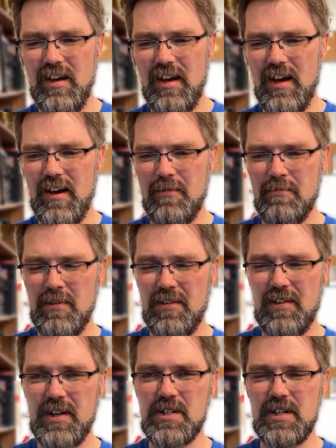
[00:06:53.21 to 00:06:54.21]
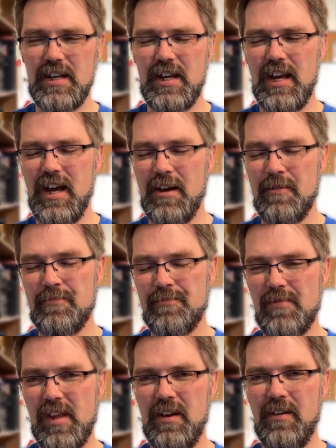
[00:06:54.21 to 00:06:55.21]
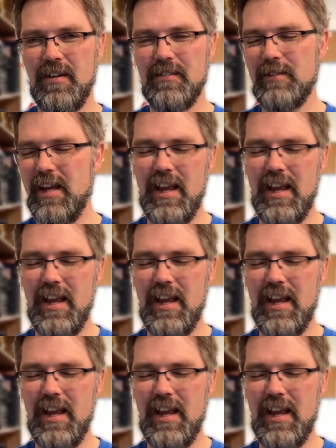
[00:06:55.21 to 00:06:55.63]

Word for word: um, essentially, um, you know,